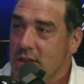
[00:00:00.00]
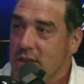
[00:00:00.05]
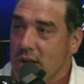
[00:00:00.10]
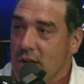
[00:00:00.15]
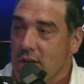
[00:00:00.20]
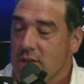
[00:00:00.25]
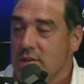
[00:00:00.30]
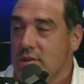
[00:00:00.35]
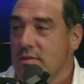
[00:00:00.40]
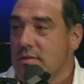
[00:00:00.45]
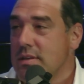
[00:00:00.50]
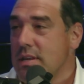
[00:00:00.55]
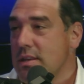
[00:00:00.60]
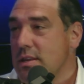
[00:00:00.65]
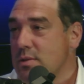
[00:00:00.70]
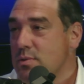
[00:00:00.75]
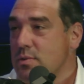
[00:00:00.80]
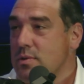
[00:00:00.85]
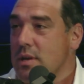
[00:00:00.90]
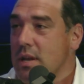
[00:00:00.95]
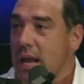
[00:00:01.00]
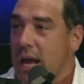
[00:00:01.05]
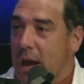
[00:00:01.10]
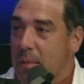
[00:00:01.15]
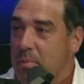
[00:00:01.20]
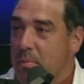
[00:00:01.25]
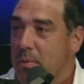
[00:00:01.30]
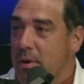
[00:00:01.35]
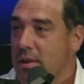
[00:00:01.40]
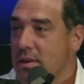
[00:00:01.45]
theorists, you said this was going to
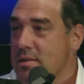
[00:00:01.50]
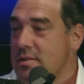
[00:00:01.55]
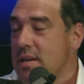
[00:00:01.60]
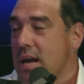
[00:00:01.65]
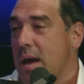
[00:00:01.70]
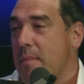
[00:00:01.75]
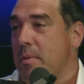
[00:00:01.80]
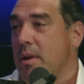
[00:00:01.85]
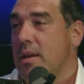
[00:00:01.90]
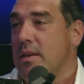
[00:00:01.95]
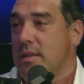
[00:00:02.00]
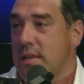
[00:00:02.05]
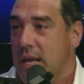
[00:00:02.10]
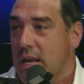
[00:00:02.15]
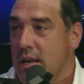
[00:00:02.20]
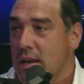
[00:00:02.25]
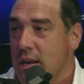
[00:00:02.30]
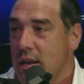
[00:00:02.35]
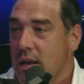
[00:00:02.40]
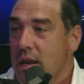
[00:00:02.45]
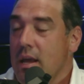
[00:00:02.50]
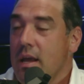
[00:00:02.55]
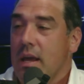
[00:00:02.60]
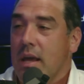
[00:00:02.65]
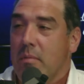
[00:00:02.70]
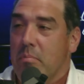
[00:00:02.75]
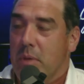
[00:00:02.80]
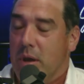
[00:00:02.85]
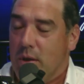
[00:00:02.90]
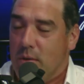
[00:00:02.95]
happen by this time and it didn't.
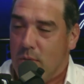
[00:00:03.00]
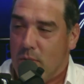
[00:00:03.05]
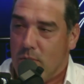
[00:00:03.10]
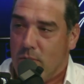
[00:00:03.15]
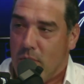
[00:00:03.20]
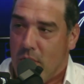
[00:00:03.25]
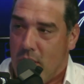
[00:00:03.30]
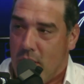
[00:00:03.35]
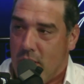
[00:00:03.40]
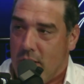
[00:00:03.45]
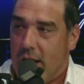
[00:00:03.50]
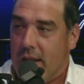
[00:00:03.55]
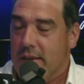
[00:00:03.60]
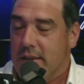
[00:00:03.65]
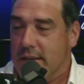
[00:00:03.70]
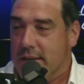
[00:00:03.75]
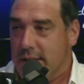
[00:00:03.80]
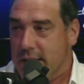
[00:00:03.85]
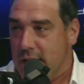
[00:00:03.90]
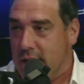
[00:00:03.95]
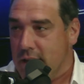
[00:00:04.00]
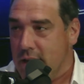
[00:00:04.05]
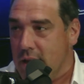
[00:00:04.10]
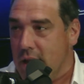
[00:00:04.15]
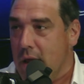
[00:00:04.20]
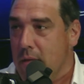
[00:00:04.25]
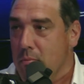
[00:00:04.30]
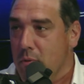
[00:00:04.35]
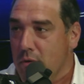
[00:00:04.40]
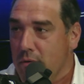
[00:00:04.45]
Admit you were wrong and delete
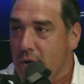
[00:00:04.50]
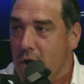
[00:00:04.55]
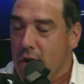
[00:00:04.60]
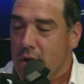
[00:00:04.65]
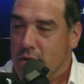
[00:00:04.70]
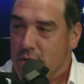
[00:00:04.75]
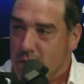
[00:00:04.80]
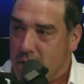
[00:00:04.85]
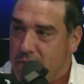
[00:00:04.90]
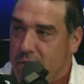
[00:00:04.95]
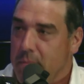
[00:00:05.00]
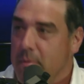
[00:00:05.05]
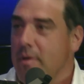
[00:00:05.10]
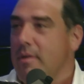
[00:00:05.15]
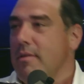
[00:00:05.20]
it and move on and learn from it.